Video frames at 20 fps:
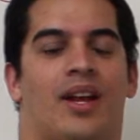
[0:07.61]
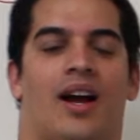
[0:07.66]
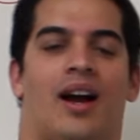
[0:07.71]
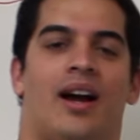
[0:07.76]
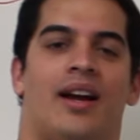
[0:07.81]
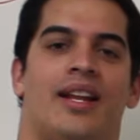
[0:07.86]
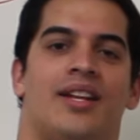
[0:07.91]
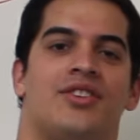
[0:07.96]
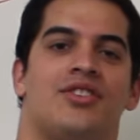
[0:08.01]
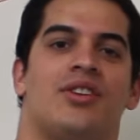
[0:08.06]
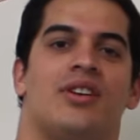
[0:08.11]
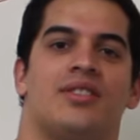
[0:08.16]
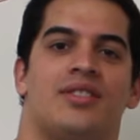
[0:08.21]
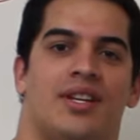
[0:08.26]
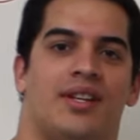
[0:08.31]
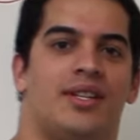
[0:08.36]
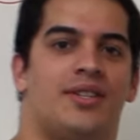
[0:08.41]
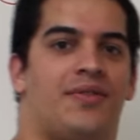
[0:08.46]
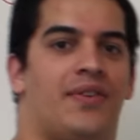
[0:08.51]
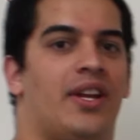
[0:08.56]
All right, engineers,
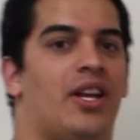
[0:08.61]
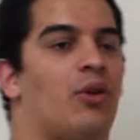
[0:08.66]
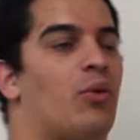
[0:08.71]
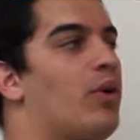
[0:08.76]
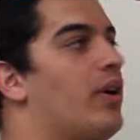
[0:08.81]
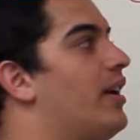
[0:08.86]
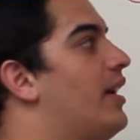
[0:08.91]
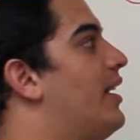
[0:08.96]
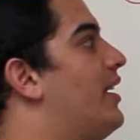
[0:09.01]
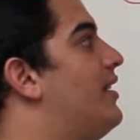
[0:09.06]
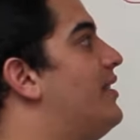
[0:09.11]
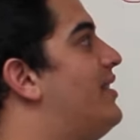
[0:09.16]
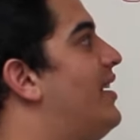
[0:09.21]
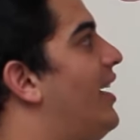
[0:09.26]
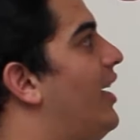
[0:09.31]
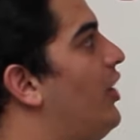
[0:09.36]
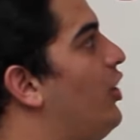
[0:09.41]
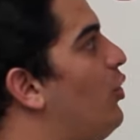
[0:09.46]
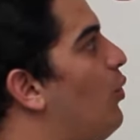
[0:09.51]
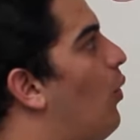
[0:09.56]
in this video, we're gonna
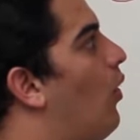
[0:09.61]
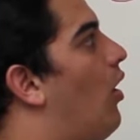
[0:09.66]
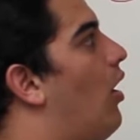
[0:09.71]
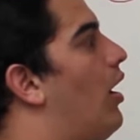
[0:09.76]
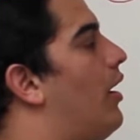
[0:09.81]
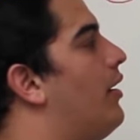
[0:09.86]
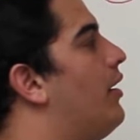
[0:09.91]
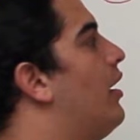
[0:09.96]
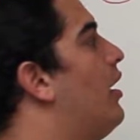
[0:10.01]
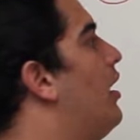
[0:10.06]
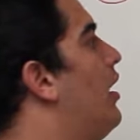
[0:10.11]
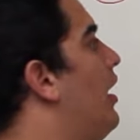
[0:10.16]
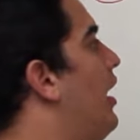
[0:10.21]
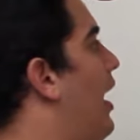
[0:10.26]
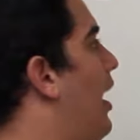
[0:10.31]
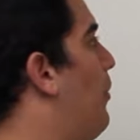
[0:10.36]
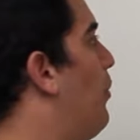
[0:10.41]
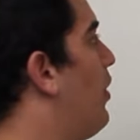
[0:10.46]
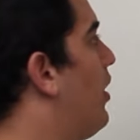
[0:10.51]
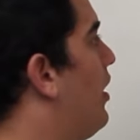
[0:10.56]
continue on
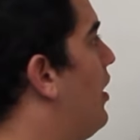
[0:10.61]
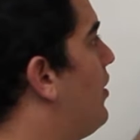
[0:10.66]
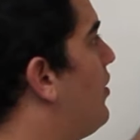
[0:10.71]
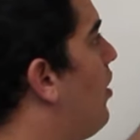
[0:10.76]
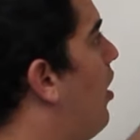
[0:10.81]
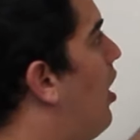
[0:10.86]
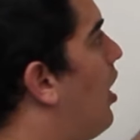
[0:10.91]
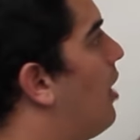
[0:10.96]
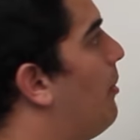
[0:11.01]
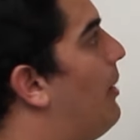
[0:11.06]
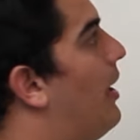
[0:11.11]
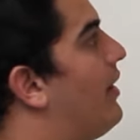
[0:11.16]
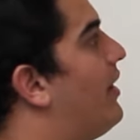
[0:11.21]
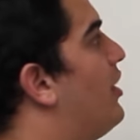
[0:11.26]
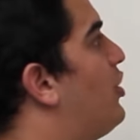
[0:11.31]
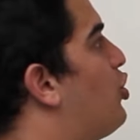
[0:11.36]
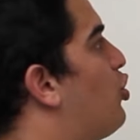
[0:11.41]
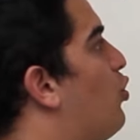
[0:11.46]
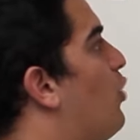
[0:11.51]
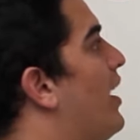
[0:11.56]
and we're gonna talk about
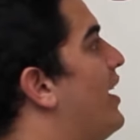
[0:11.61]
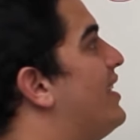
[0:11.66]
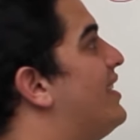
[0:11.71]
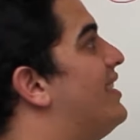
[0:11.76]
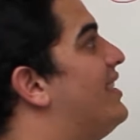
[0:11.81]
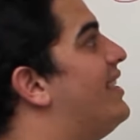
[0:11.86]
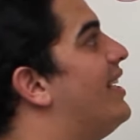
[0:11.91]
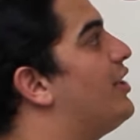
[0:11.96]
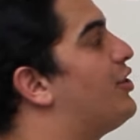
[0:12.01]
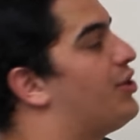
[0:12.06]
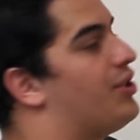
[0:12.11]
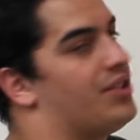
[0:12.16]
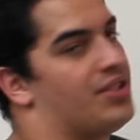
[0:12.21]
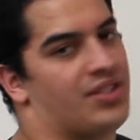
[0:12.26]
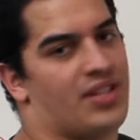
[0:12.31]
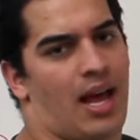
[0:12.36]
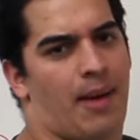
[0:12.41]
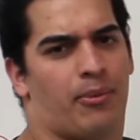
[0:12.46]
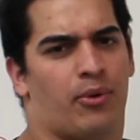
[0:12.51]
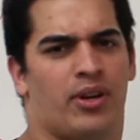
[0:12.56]
the transition
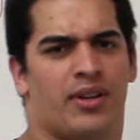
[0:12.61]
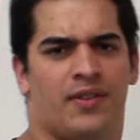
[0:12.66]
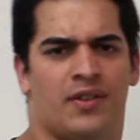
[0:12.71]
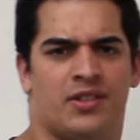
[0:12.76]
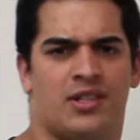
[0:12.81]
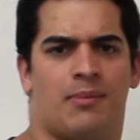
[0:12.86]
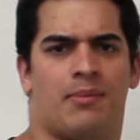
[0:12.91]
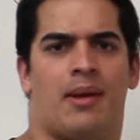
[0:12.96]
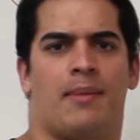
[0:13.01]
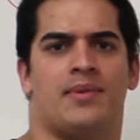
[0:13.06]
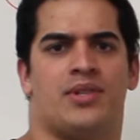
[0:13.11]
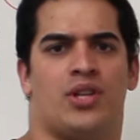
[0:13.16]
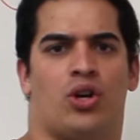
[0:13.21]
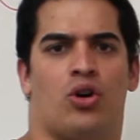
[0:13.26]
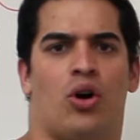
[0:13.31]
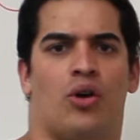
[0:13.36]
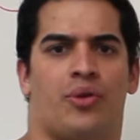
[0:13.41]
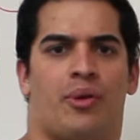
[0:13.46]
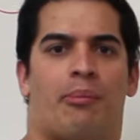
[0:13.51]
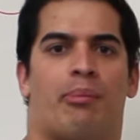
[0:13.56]
step, or even sometimes they
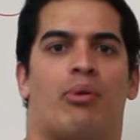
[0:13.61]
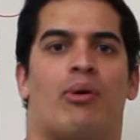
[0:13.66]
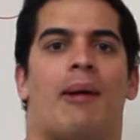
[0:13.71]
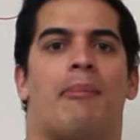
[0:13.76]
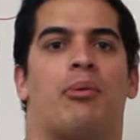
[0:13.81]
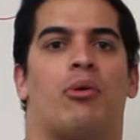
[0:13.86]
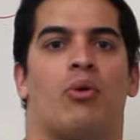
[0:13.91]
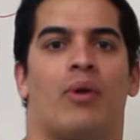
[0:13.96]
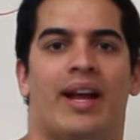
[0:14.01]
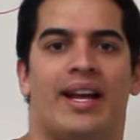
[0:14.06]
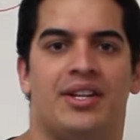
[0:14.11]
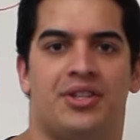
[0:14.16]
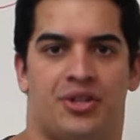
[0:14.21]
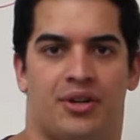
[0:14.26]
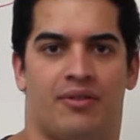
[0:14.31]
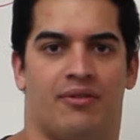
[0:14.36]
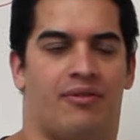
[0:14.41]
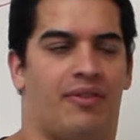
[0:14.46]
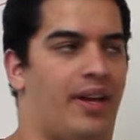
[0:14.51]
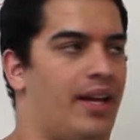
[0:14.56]
call it the
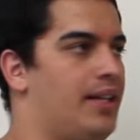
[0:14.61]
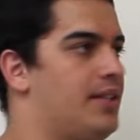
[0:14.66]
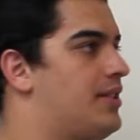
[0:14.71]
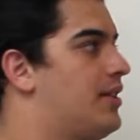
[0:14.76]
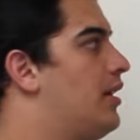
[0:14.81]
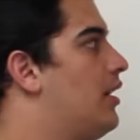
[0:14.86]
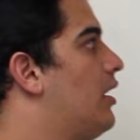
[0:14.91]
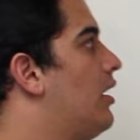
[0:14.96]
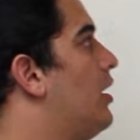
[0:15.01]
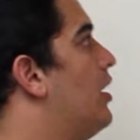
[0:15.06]
preparation phase.